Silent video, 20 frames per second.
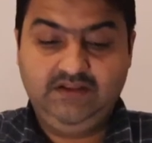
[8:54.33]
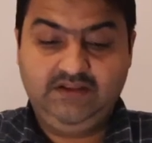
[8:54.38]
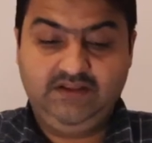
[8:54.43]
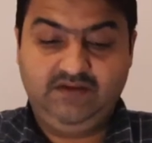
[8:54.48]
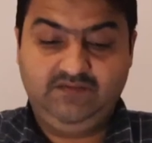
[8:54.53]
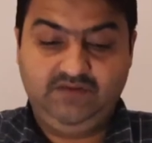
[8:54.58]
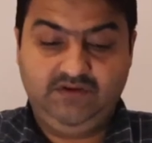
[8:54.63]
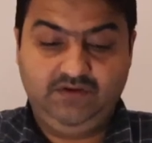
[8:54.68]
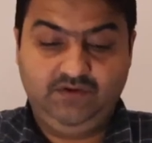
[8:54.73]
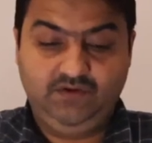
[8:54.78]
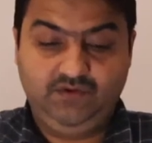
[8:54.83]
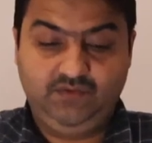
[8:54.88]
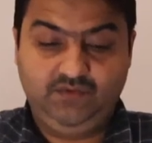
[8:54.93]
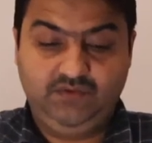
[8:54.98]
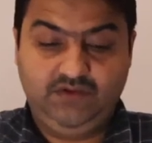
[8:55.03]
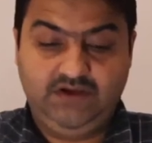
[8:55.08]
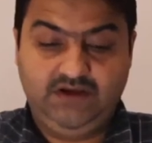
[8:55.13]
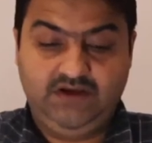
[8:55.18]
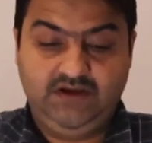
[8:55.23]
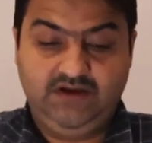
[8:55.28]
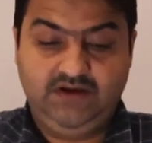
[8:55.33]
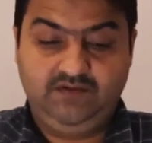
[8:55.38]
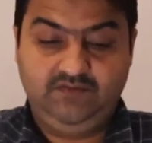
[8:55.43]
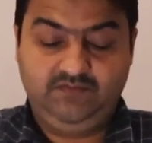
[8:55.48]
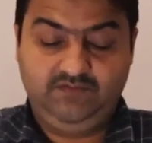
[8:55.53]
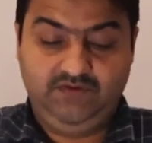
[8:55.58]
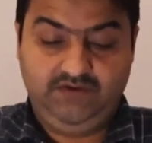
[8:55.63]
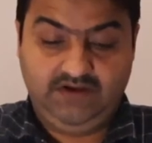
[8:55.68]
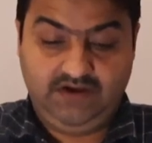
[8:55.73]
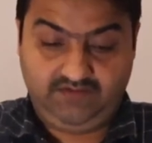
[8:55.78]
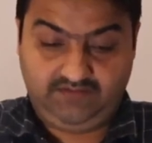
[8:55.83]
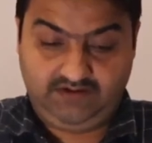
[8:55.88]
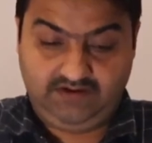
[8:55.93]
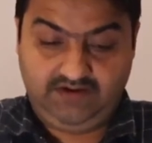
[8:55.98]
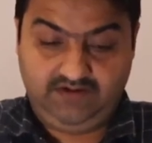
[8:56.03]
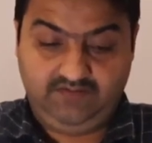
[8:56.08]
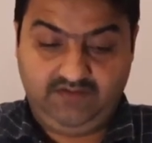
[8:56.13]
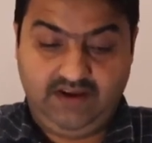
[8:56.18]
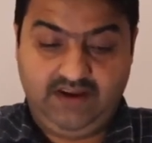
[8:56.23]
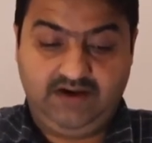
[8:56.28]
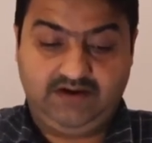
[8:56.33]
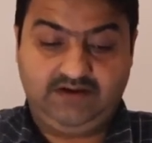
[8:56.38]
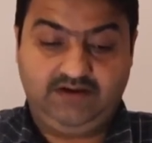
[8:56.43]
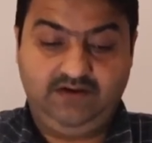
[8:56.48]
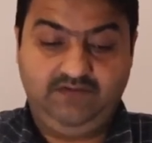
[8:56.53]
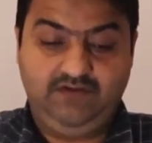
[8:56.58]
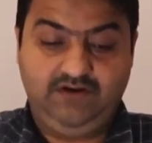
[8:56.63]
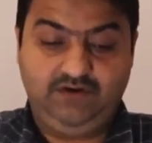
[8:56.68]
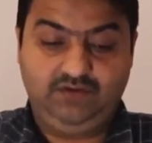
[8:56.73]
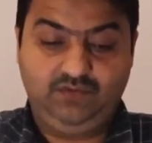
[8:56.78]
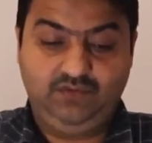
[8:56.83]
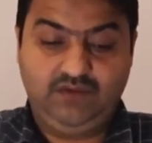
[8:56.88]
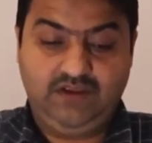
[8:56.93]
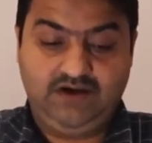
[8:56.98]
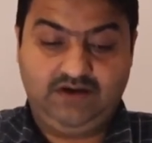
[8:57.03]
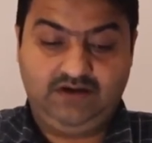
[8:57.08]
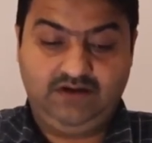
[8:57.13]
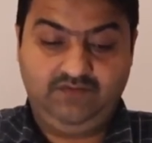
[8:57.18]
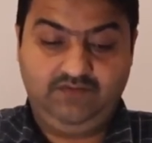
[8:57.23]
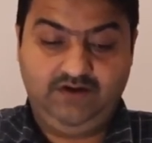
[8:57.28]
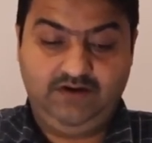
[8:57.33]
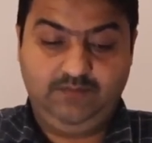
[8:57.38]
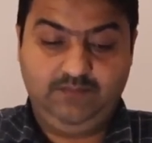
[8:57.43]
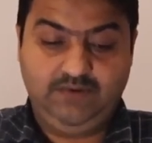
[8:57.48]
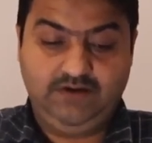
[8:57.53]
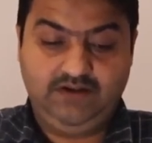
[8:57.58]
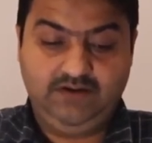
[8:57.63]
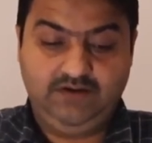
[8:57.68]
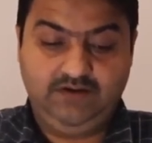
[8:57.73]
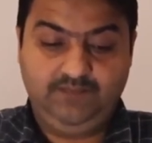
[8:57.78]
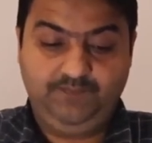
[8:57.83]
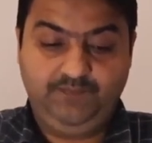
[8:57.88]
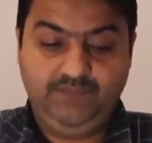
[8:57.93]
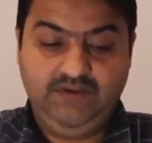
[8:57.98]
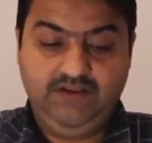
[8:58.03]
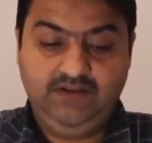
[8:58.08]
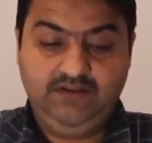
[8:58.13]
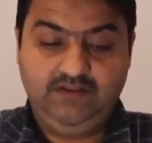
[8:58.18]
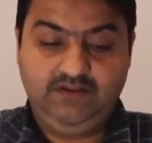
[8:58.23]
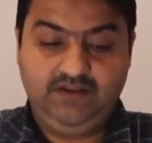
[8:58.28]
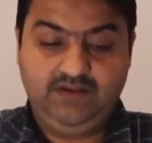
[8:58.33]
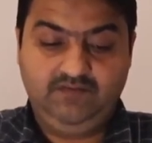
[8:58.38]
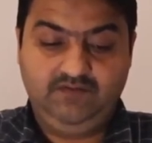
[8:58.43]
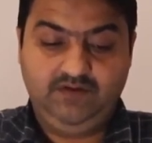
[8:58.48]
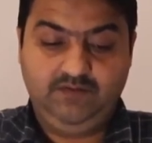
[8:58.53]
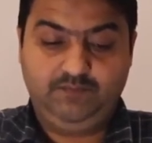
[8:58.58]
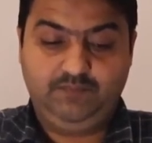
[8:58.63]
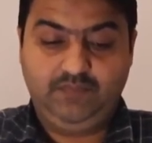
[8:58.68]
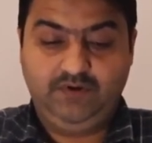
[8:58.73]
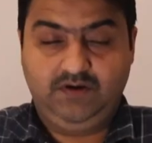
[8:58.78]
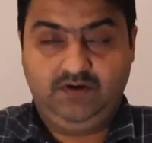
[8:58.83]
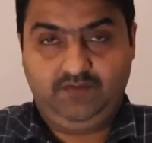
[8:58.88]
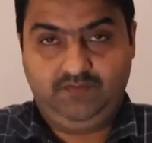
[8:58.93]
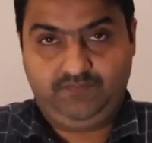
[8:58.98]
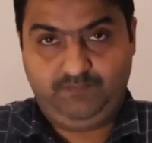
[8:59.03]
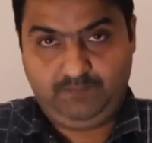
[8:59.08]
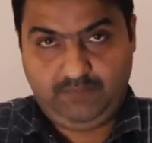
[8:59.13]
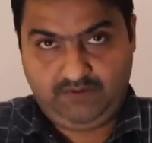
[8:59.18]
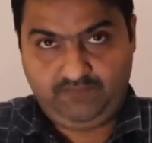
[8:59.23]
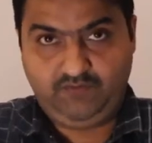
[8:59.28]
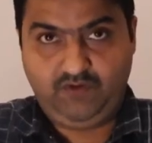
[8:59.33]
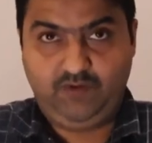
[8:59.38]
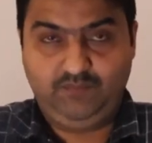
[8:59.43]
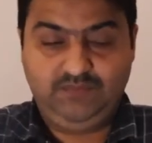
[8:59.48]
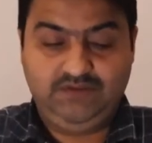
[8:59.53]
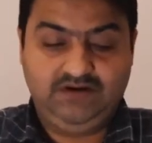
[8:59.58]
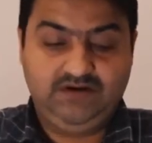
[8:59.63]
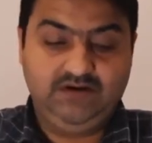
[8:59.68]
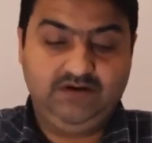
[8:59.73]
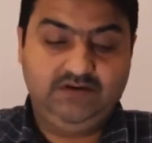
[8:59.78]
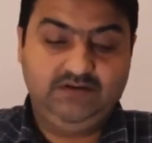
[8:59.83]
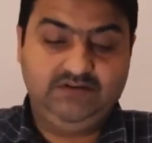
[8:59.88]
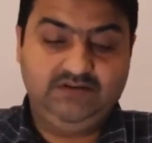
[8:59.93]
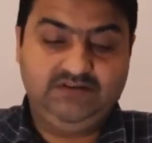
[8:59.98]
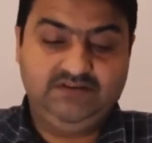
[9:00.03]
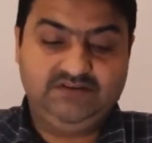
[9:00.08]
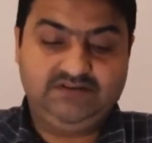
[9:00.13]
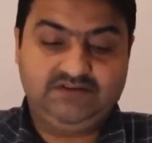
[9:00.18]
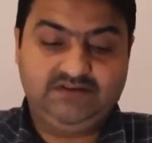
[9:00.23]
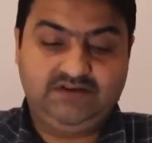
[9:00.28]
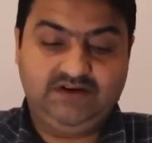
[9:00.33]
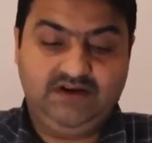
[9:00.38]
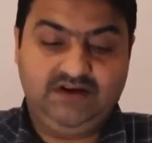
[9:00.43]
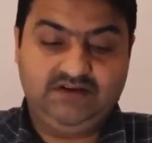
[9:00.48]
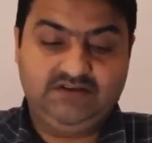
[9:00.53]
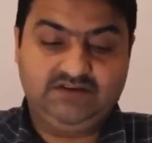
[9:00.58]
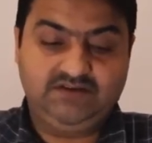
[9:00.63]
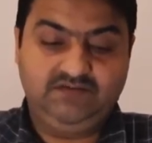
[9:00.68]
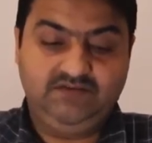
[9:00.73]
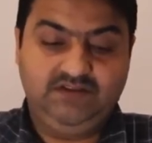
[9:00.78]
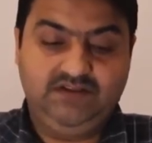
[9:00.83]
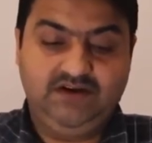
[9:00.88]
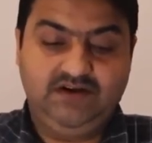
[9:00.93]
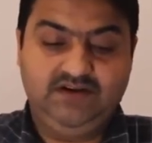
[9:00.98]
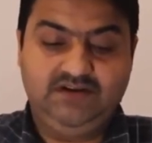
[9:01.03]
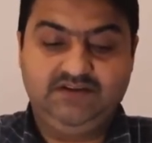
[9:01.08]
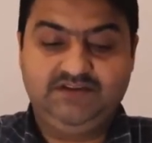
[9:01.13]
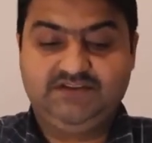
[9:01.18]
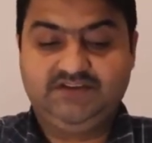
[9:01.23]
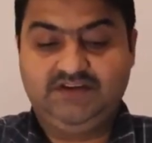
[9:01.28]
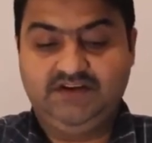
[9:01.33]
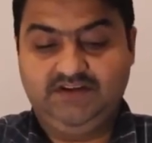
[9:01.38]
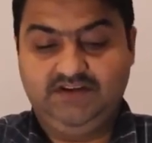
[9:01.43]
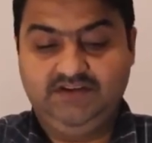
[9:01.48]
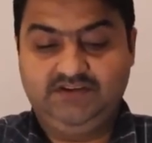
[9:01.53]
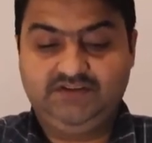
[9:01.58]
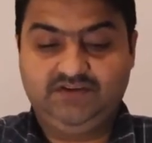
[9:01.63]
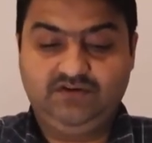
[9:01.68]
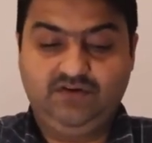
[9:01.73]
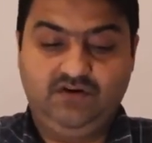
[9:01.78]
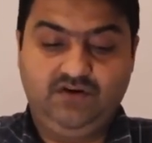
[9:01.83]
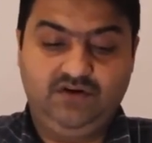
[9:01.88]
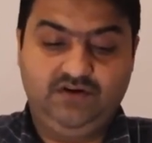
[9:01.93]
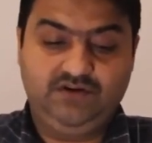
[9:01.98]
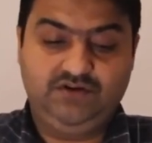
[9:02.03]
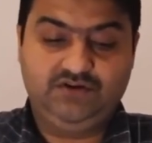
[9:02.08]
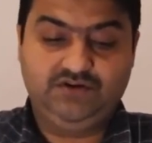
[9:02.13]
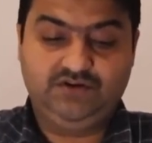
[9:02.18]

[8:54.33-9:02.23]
Then we go to we activate to the activate button. Then we perform this task with the unrestricted stock,